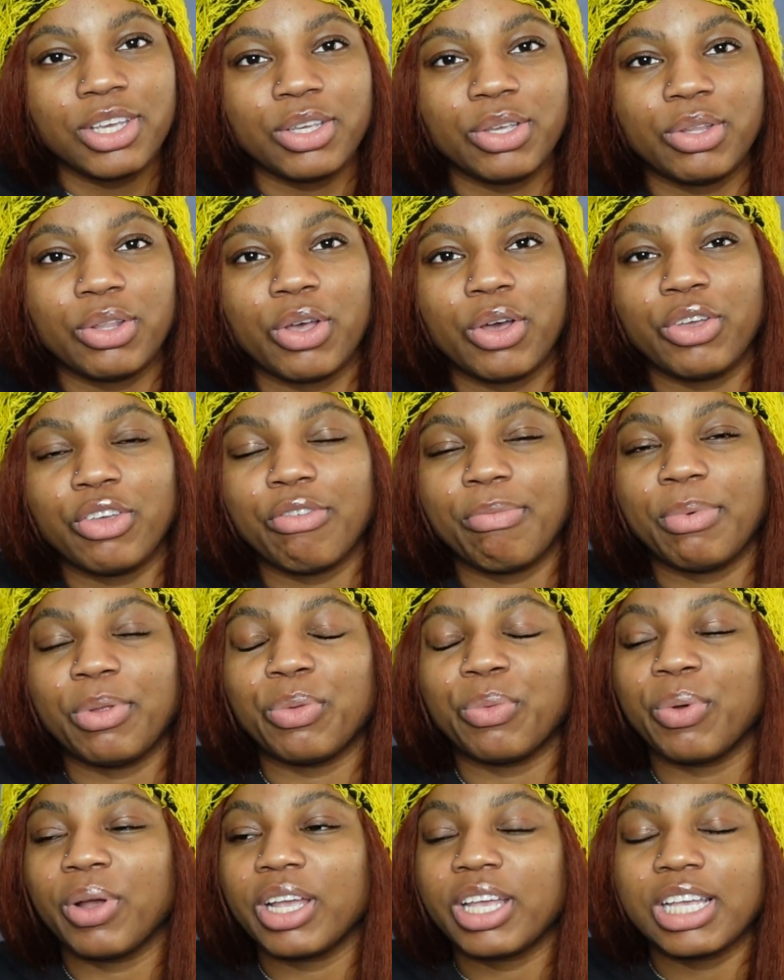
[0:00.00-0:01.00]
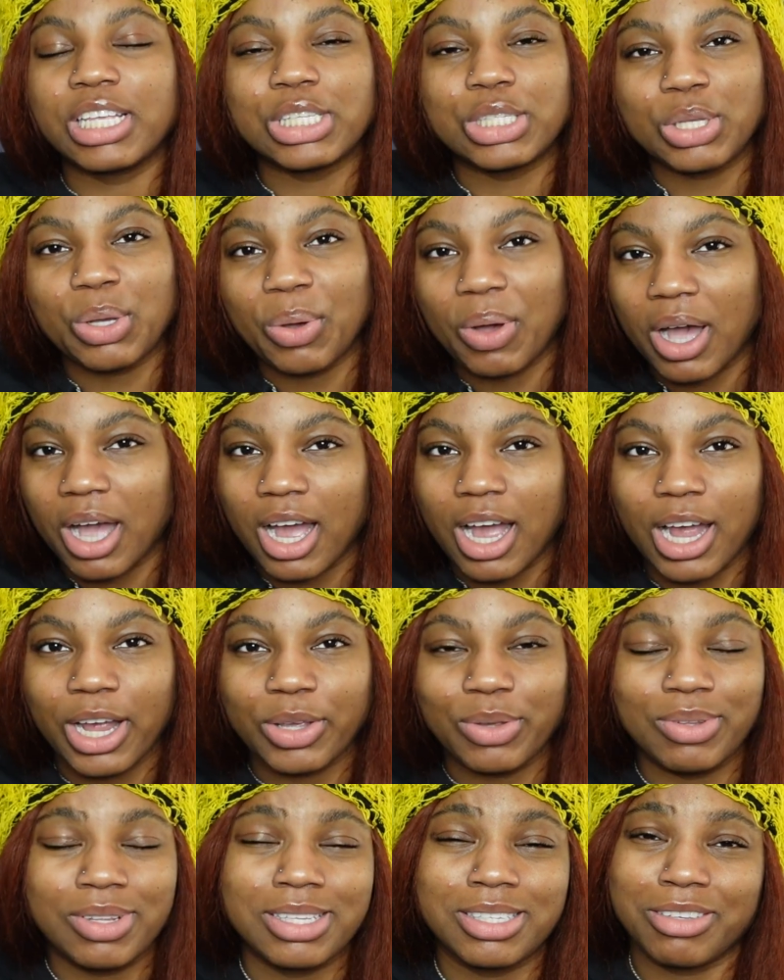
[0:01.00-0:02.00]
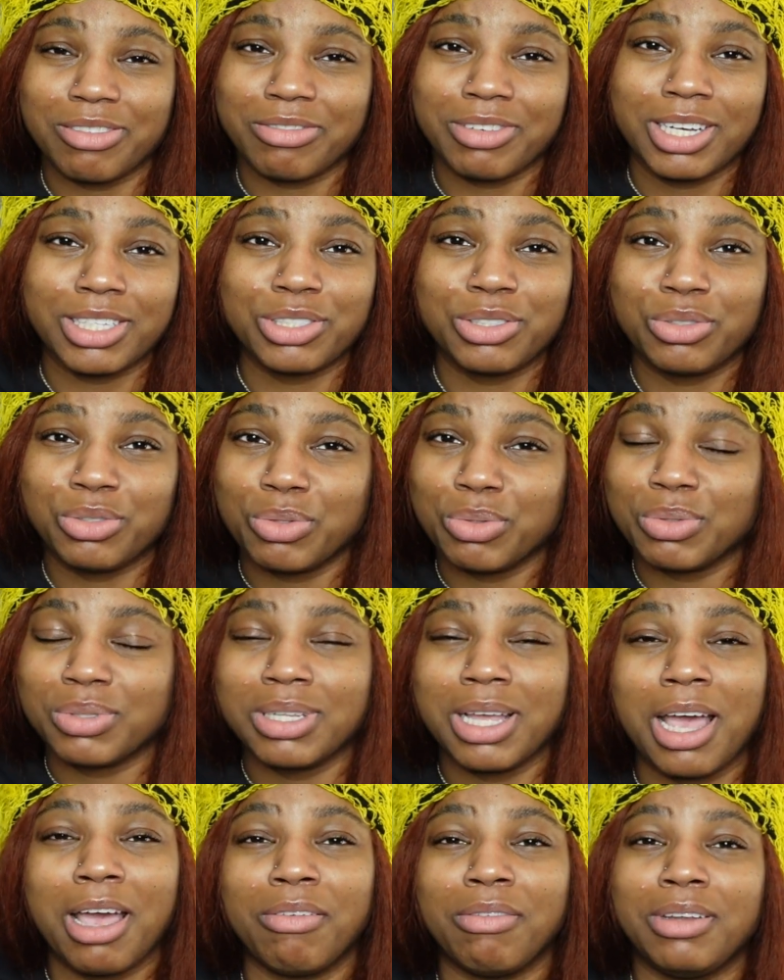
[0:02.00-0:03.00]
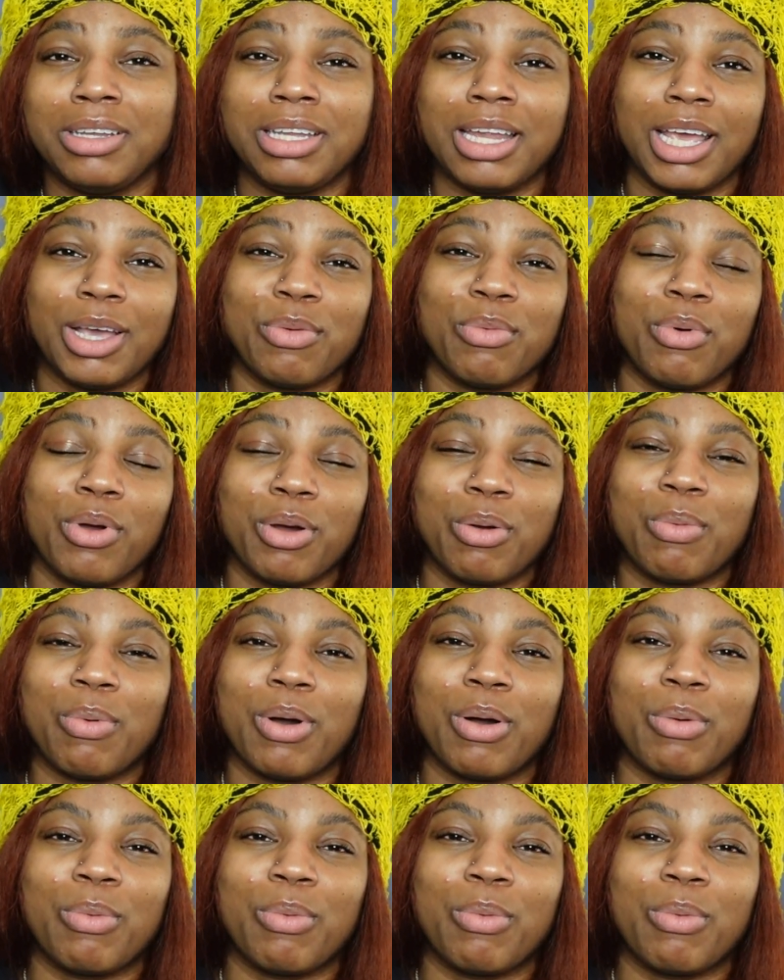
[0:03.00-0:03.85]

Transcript: You know, you've been working so hard, you need to rest too. It's not every day work.